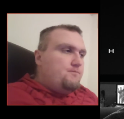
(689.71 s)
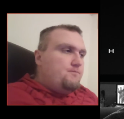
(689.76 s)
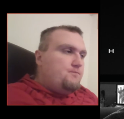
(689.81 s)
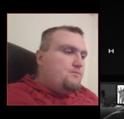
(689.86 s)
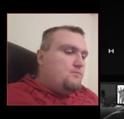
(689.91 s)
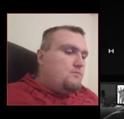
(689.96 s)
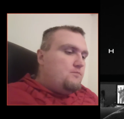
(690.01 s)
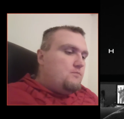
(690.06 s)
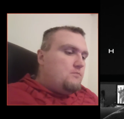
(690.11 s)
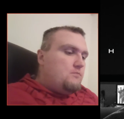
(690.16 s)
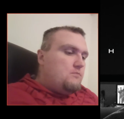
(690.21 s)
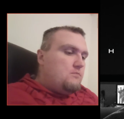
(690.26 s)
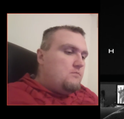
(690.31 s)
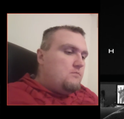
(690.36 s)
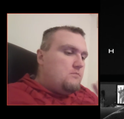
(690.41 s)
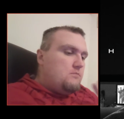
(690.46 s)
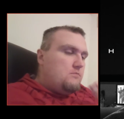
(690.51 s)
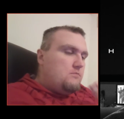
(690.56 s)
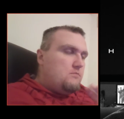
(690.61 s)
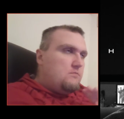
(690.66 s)

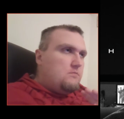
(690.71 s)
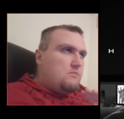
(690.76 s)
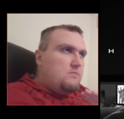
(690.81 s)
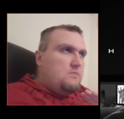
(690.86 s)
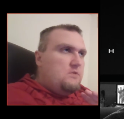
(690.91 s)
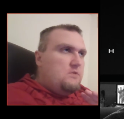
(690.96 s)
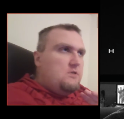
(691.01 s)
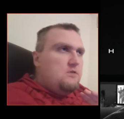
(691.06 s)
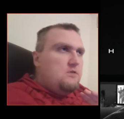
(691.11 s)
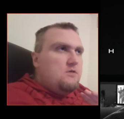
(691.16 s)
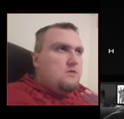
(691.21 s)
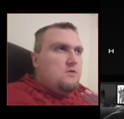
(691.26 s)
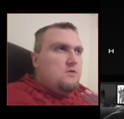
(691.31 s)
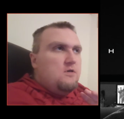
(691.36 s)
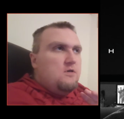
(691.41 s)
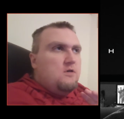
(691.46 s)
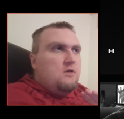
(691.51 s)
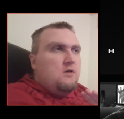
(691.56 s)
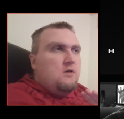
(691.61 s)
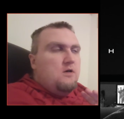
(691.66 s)

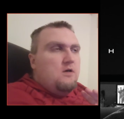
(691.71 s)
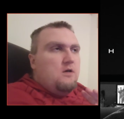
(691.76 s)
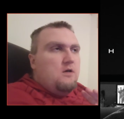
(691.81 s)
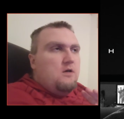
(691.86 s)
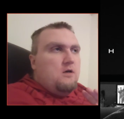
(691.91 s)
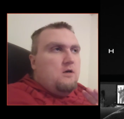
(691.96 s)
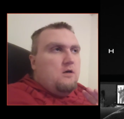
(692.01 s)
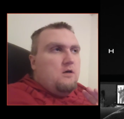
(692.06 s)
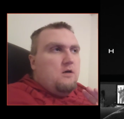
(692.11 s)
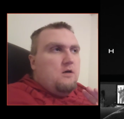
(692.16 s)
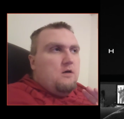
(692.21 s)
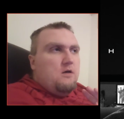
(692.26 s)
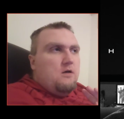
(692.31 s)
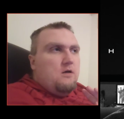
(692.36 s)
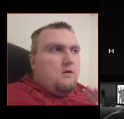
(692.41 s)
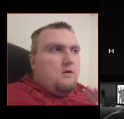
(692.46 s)
(no one is talking)